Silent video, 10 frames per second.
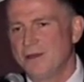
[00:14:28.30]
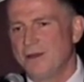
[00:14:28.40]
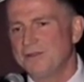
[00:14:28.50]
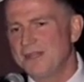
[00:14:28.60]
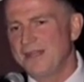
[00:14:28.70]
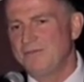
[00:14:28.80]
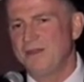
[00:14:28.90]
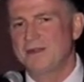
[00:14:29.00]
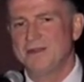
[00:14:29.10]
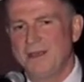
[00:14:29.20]
On that
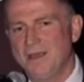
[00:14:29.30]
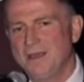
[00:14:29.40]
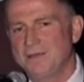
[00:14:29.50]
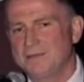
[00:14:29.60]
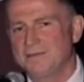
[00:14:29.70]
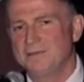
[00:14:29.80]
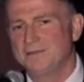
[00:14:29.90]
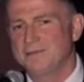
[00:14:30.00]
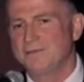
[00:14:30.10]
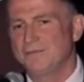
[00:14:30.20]
very day,
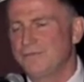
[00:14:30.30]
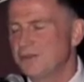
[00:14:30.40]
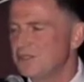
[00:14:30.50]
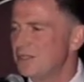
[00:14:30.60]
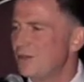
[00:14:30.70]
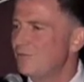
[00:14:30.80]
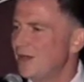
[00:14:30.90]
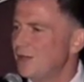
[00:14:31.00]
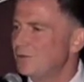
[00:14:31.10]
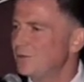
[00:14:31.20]
the first day of
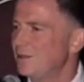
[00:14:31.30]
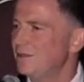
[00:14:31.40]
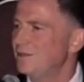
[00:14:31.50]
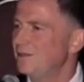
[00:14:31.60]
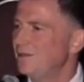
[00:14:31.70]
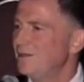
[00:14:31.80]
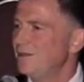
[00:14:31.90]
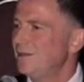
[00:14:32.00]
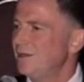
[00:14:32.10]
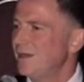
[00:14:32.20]
Hanukkah,
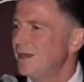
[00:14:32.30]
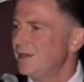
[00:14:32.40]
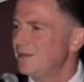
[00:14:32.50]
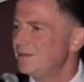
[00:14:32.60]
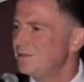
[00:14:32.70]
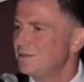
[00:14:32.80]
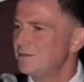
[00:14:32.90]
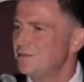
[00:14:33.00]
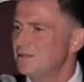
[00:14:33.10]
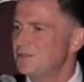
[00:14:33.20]
I
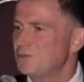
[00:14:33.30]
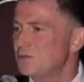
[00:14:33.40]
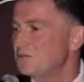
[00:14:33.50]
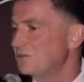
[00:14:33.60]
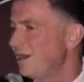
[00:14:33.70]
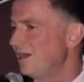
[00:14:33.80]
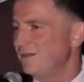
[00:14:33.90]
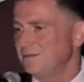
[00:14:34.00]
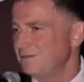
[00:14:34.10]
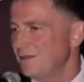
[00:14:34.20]
stood a
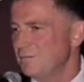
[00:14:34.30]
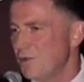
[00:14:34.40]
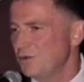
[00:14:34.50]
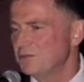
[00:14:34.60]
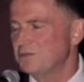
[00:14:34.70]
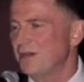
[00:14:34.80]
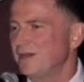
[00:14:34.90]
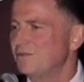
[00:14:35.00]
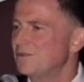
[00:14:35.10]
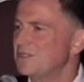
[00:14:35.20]
trial, a mock
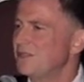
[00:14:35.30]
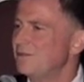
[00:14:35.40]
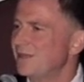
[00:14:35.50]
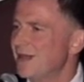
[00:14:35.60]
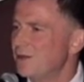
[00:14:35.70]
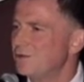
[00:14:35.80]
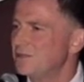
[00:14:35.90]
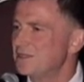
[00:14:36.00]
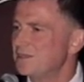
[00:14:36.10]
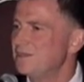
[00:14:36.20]
trial for several
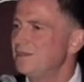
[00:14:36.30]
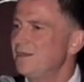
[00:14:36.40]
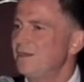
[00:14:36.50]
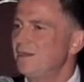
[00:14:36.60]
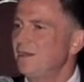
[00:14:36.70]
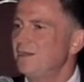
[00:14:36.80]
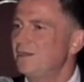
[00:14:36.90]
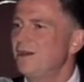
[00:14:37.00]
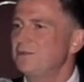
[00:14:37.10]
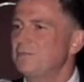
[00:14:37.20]
hours,
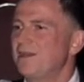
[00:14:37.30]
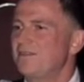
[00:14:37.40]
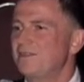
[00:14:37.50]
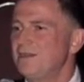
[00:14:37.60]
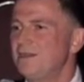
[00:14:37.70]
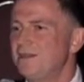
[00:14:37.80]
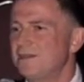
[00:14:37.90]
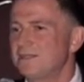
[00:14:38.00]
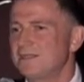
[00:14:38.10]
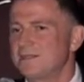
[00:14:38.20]
and got my three
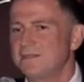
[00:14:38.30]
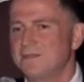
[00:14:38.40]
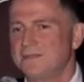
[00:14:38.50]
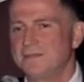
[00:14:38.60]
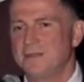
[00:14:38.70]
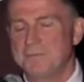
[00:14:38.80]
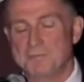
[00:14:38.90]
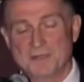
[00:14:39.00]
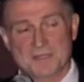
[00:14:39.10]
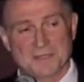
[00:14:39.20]
years in
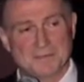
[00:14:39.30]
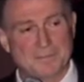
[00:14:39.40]
prison